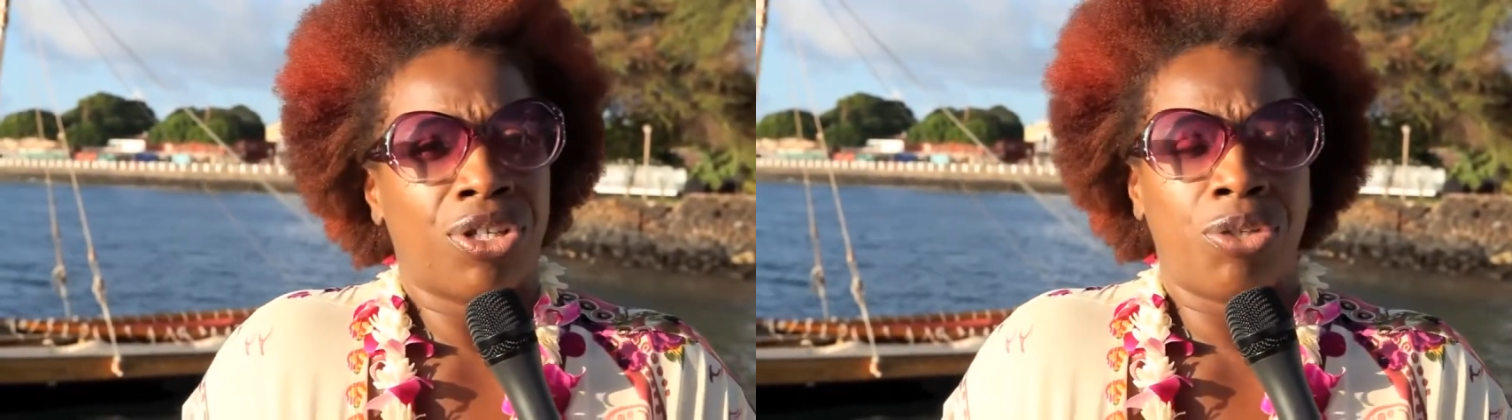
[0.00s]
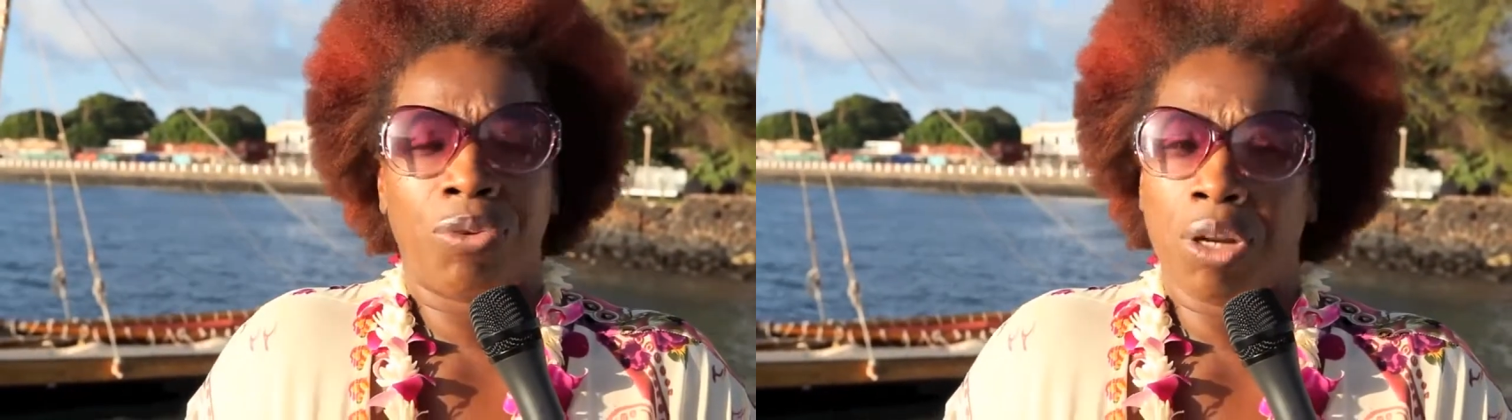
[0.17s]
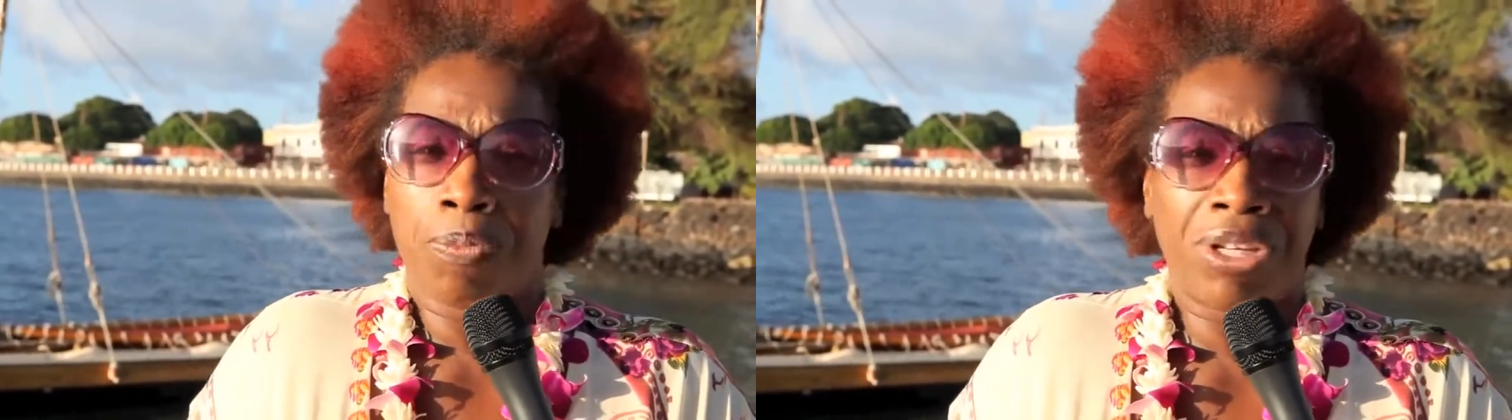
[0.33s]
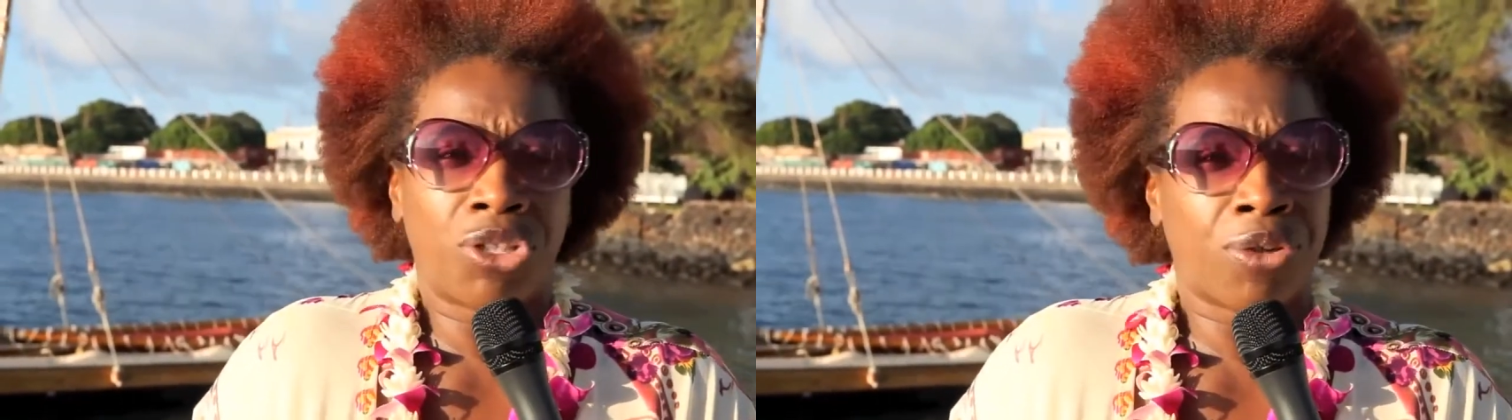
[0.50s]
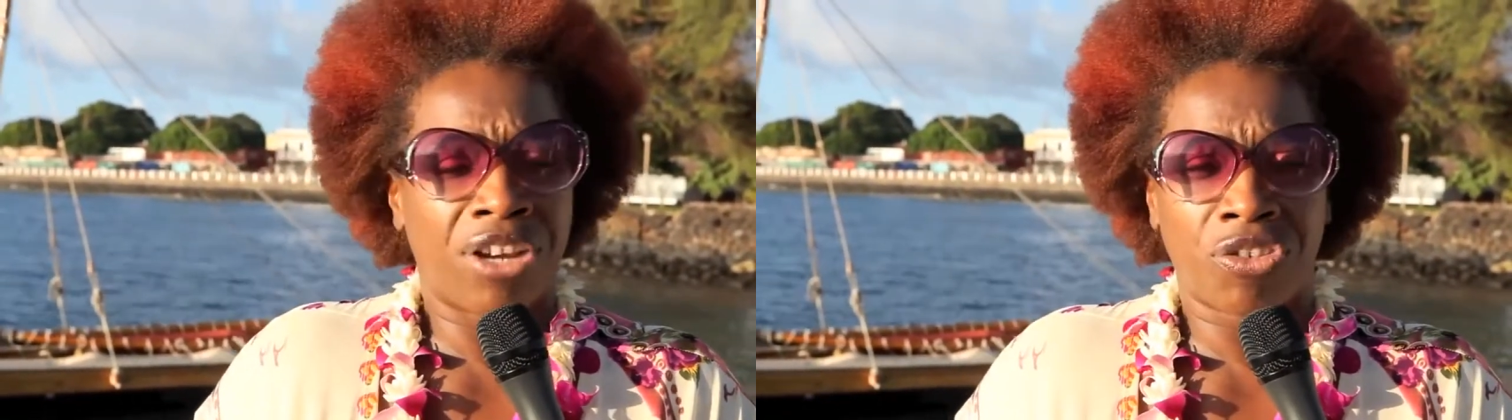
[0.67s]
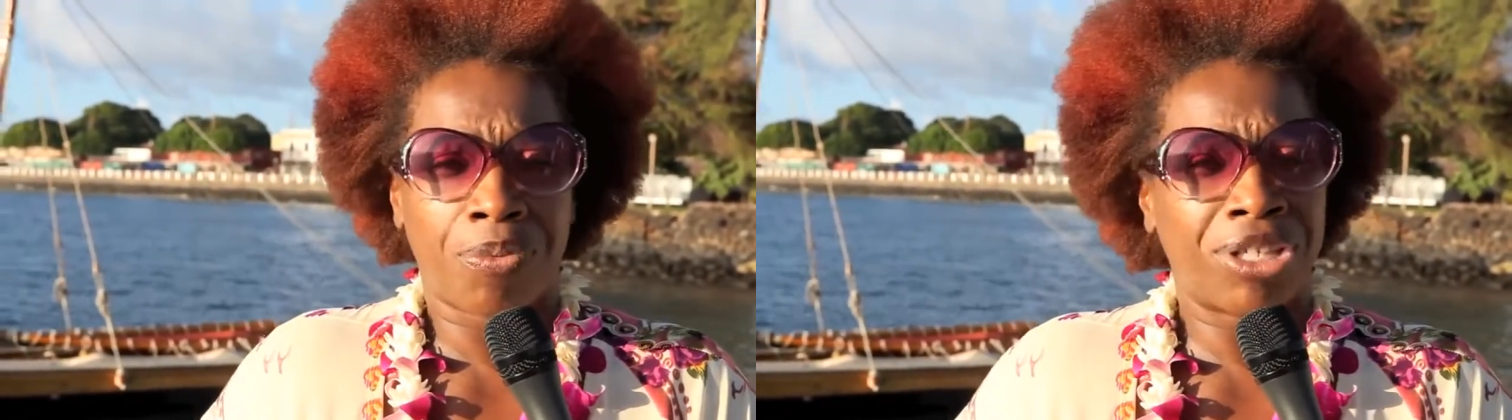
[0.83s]
You want to be a
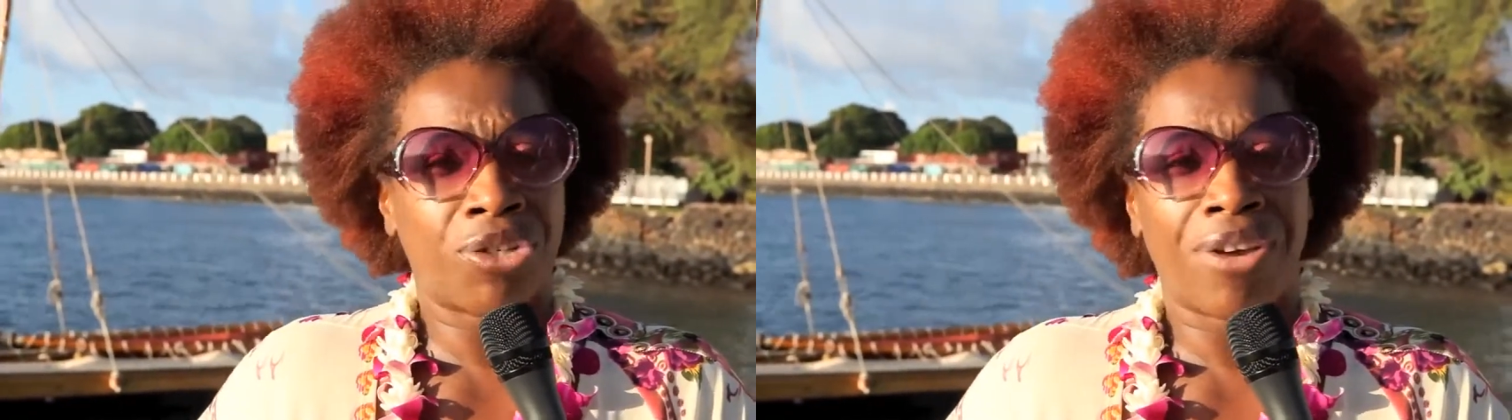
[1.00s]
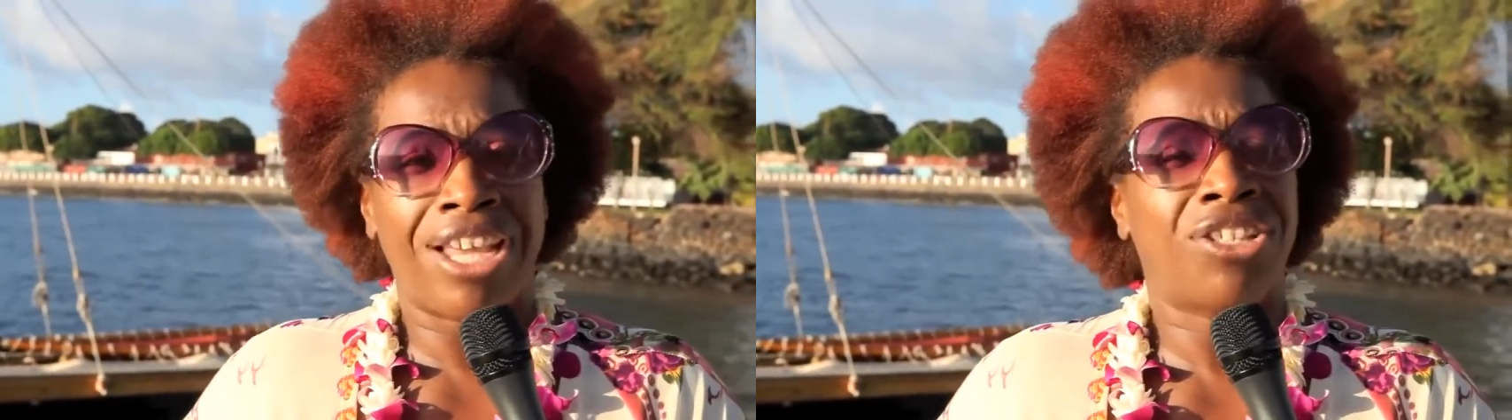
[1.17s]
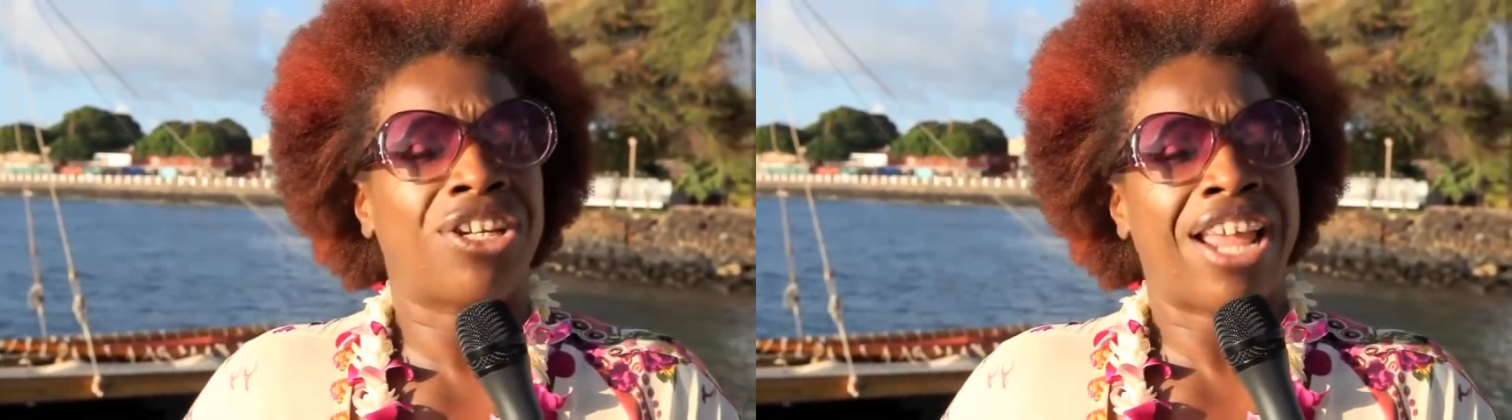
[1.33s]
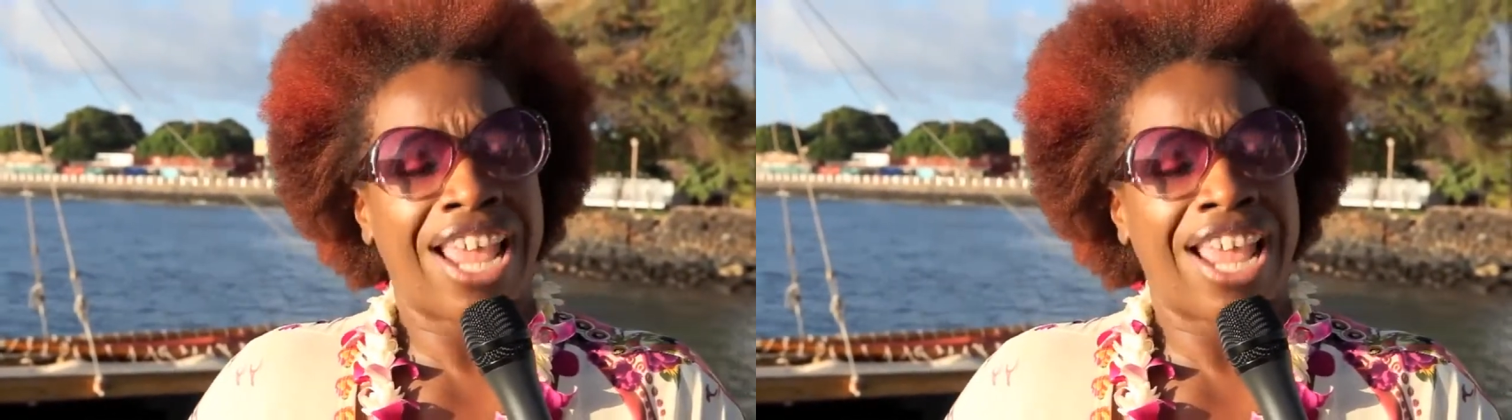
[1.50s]
transformational agent,